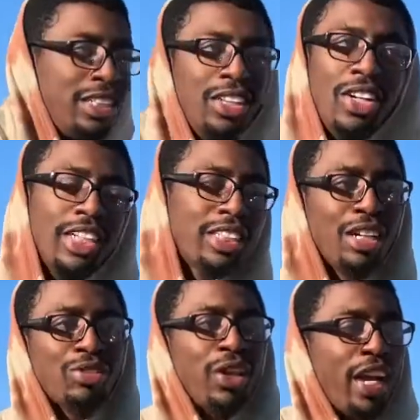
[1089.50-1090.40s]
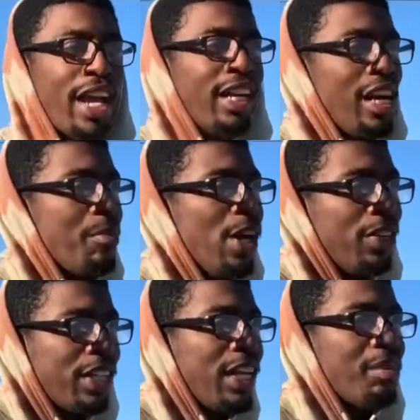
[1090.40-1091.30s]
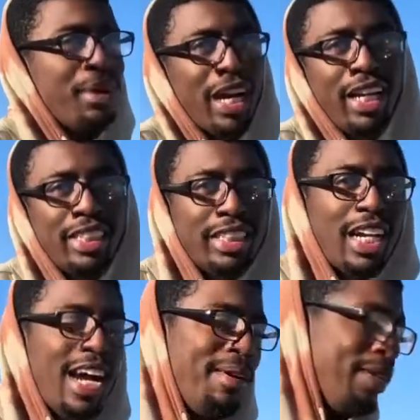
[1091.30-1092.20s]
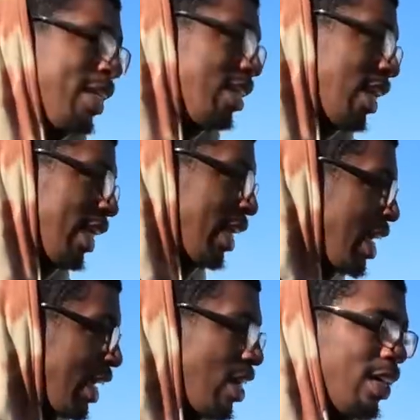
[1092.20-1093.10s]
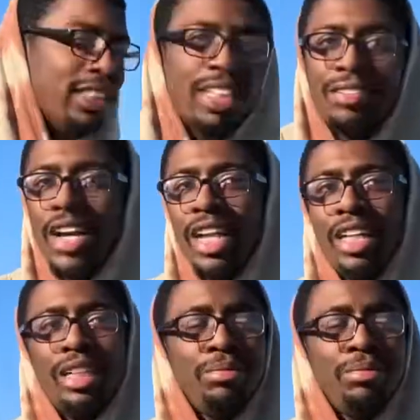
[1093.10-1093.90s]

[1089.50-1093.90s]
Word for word: You know that stuff start adding up. You don't think about it at the time, and then you're like, hey, all this stuff added up.